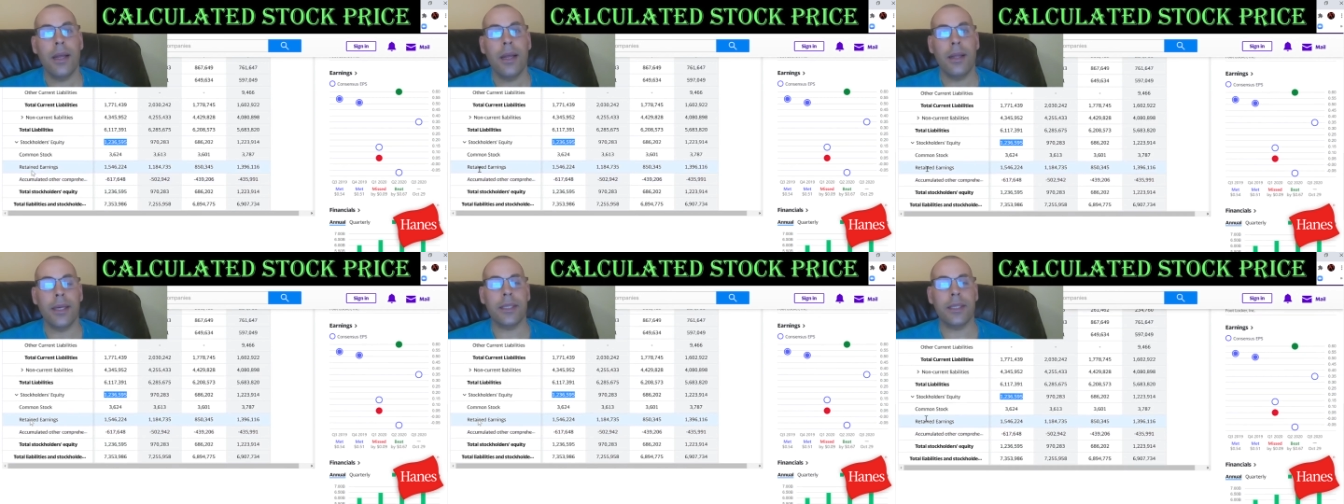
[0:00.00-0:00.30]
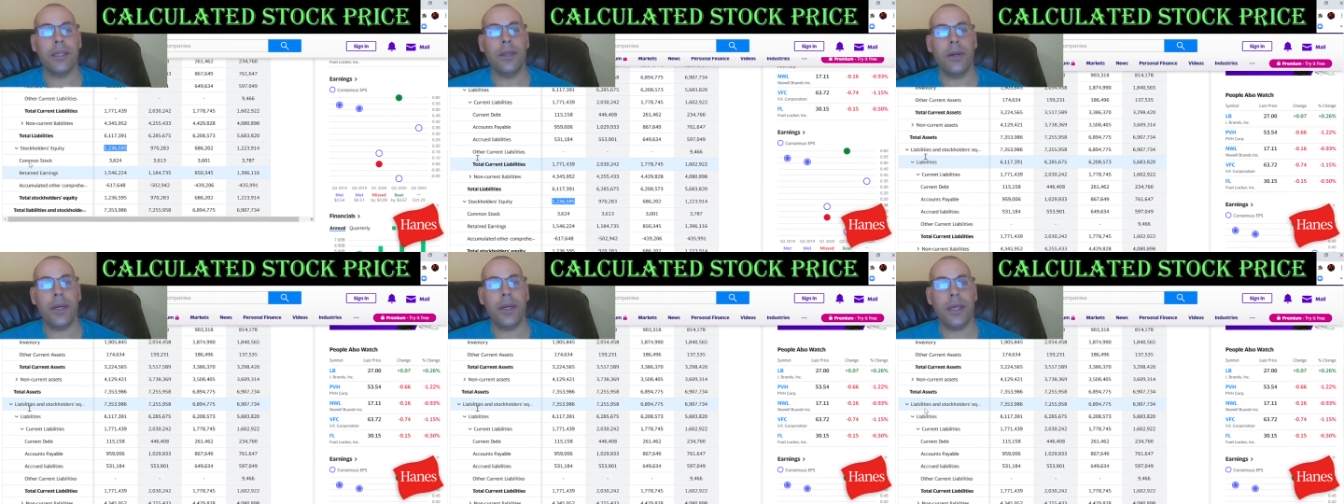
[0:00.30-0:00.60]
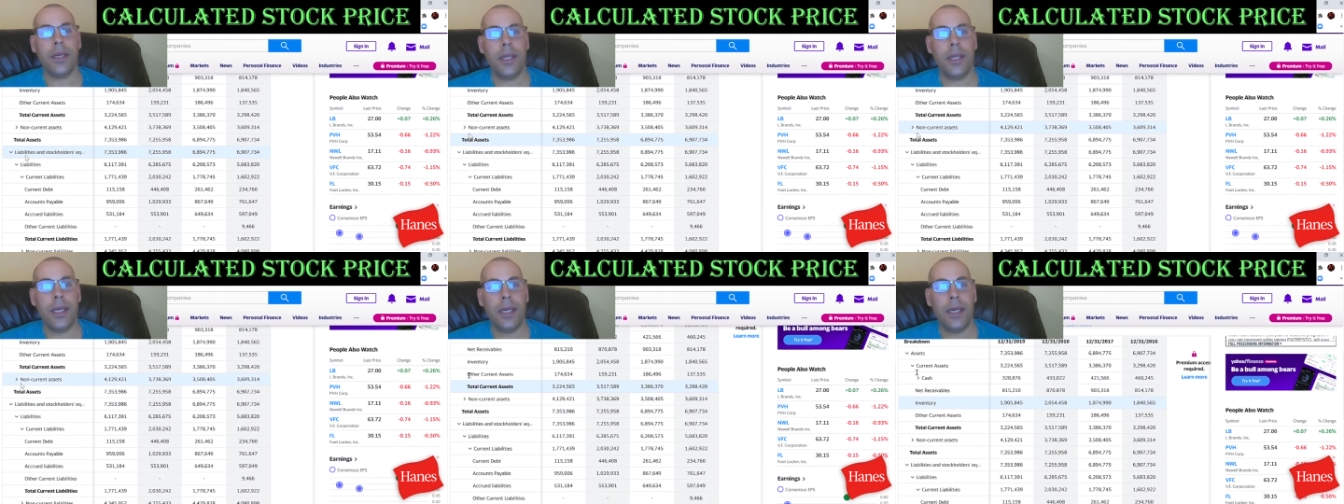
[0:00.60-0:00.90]
Let's
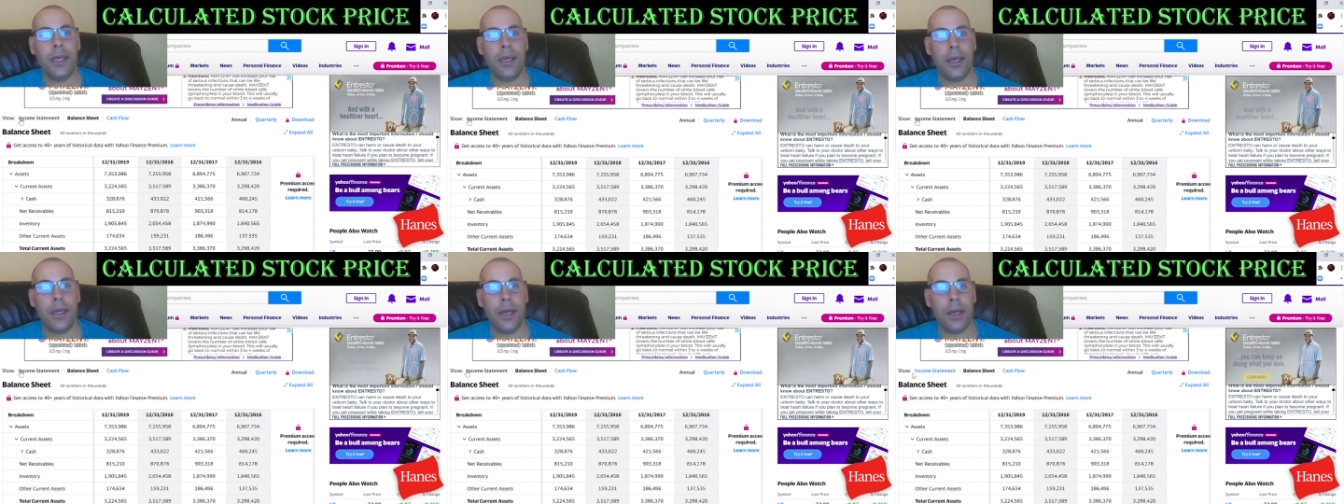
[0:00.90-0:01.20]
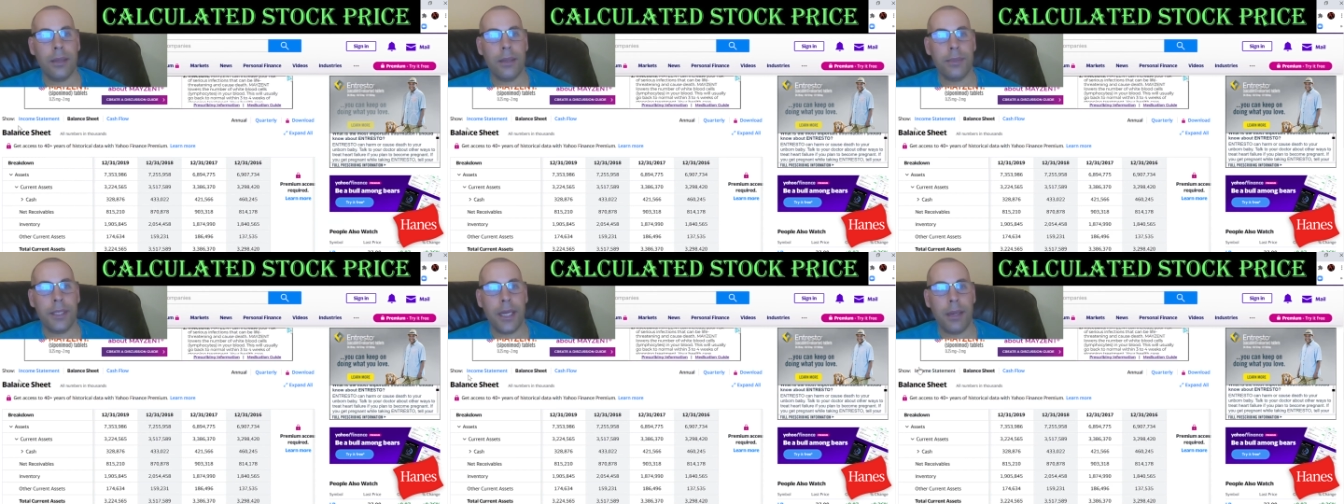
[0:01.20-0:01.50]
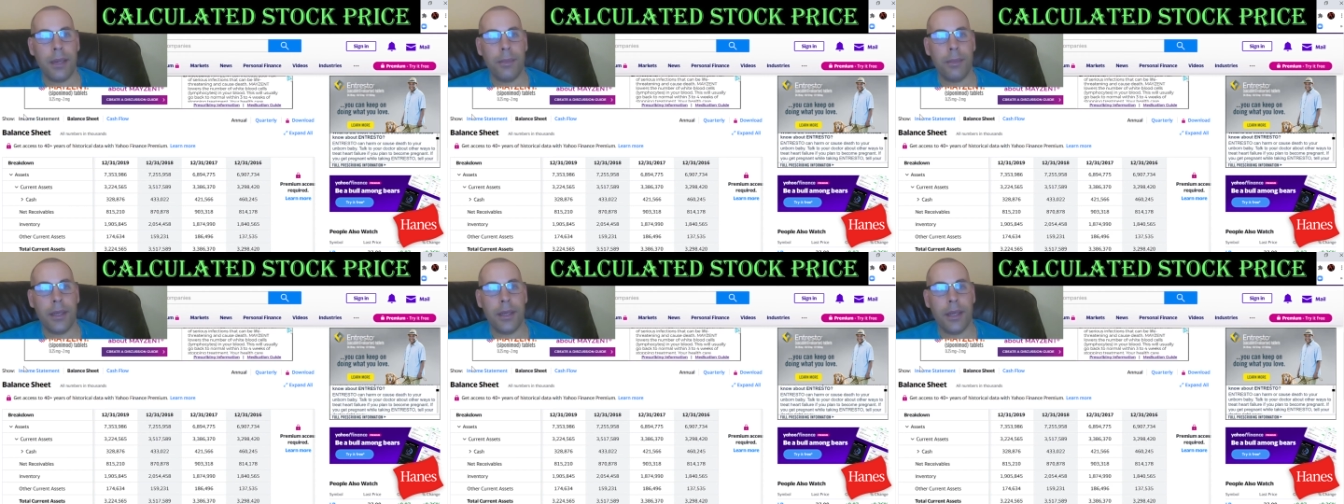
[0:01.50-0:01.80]
look at the income
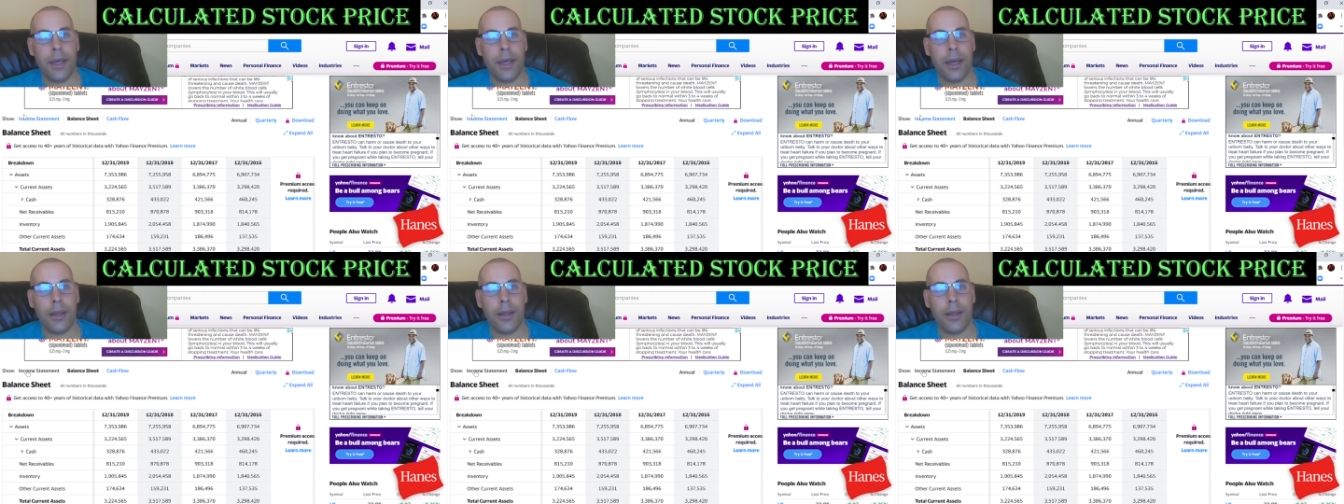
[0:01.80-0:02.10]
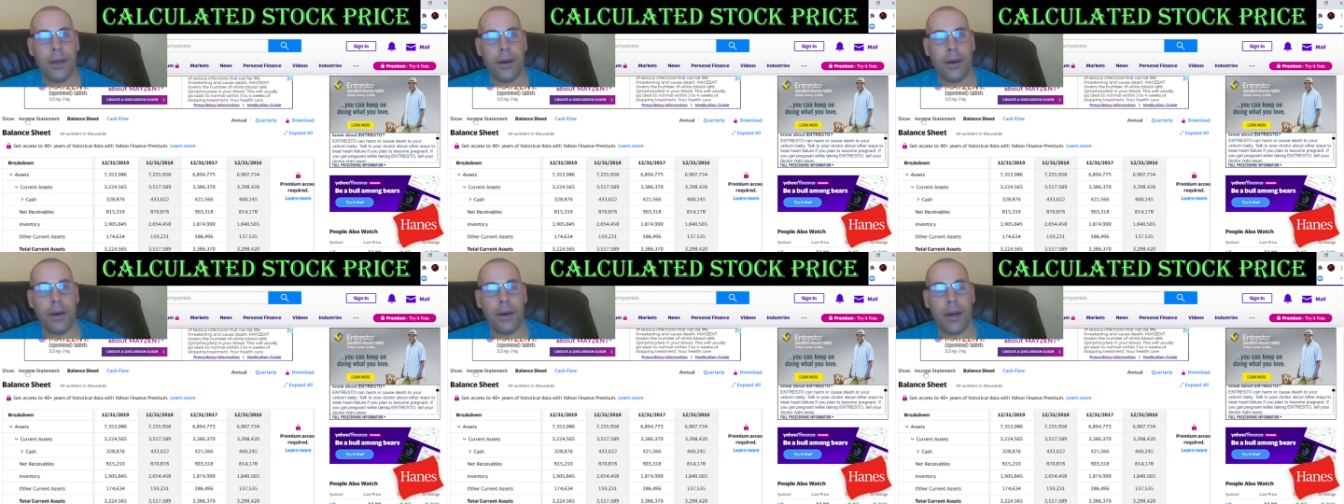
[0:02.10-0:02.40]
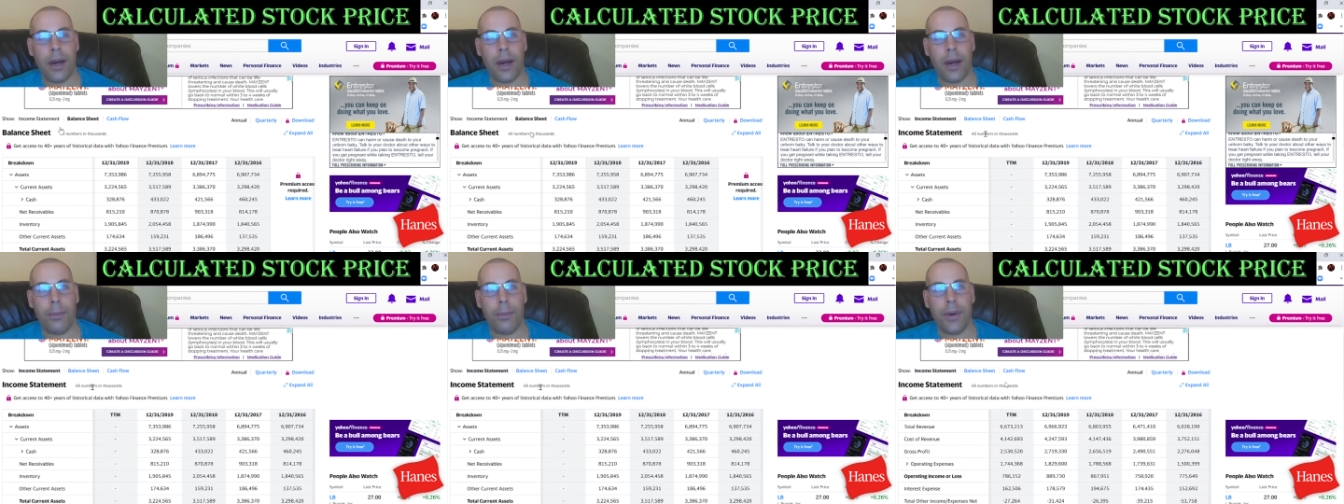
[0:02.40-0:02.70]
statement to get
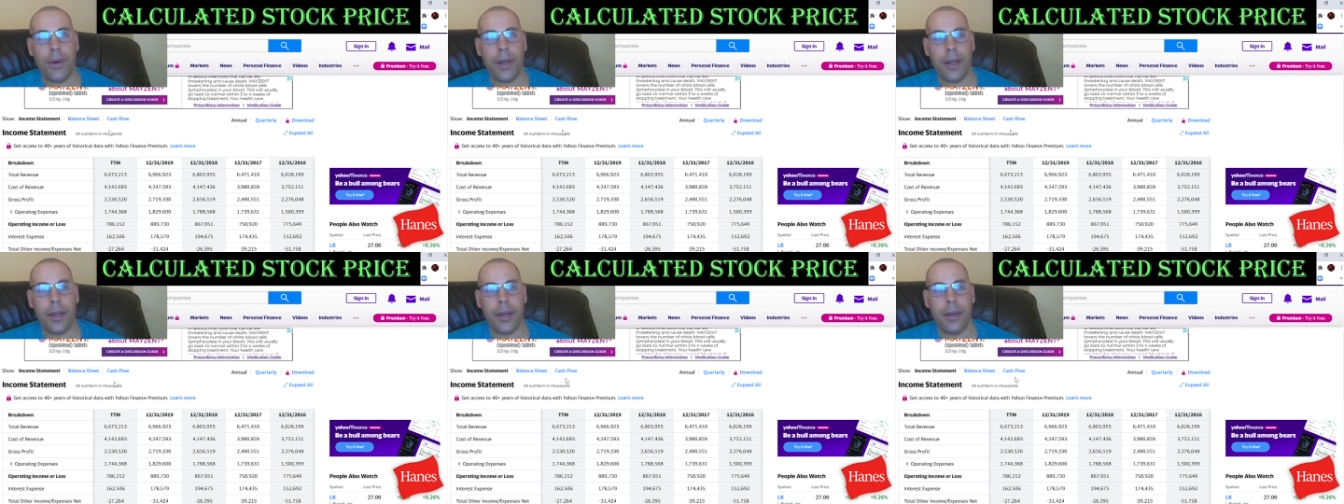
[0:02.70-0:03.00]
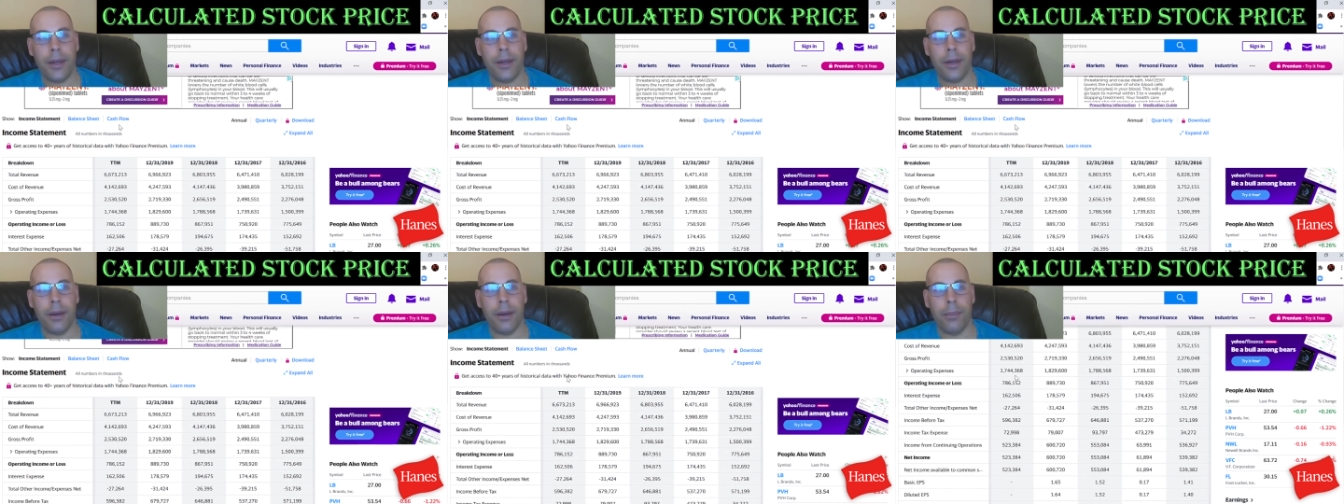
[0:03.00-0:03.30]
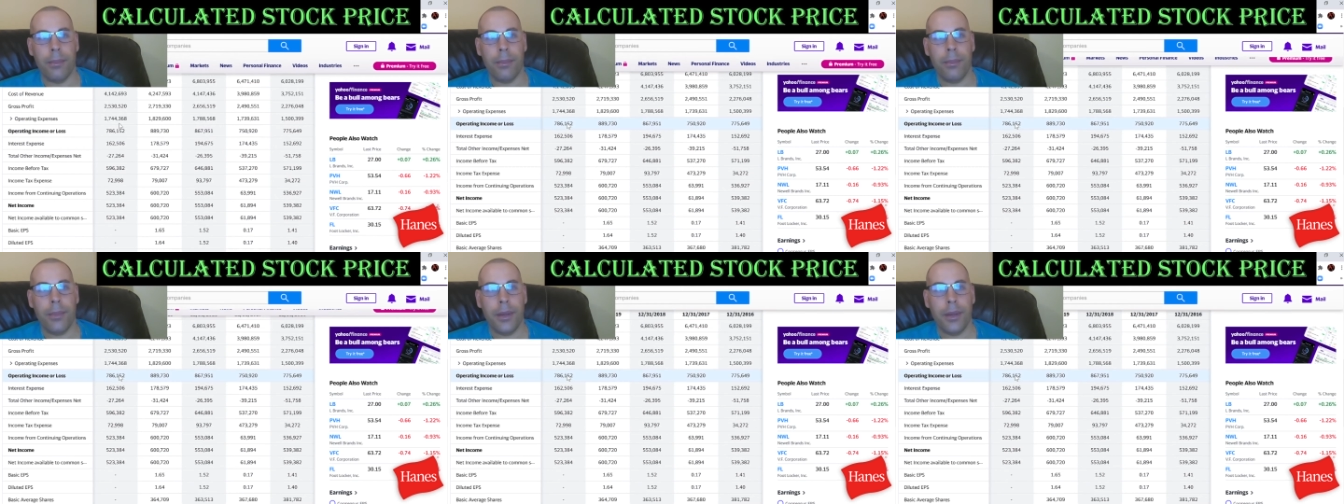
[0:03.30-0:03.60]
their operating income.